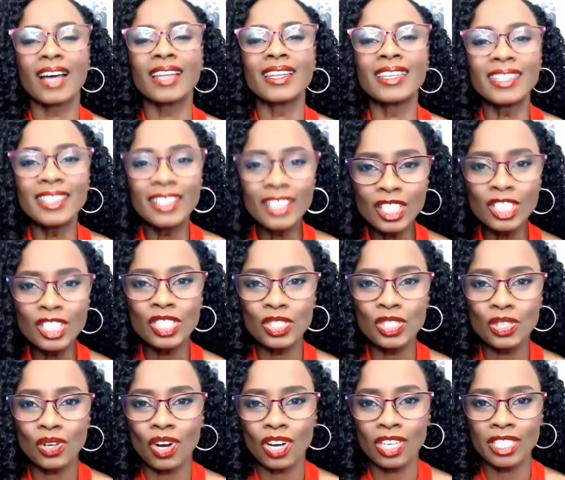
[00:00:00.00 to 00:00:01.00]
unleash
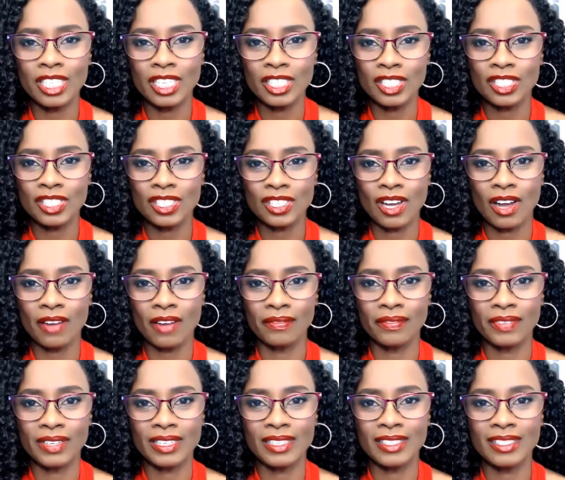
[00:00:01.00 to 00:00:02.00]
your audacious
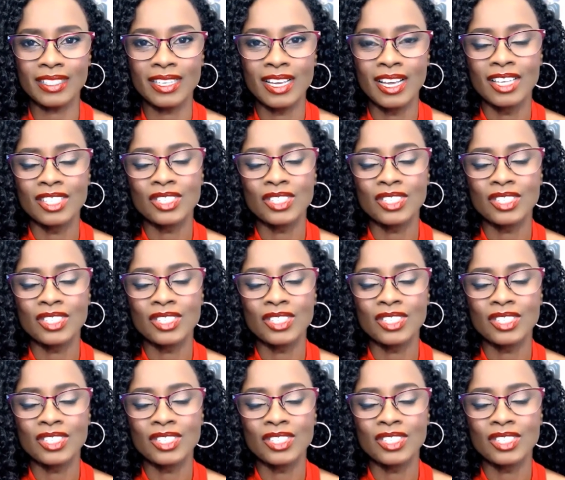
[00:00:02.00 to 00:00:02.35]
confidence.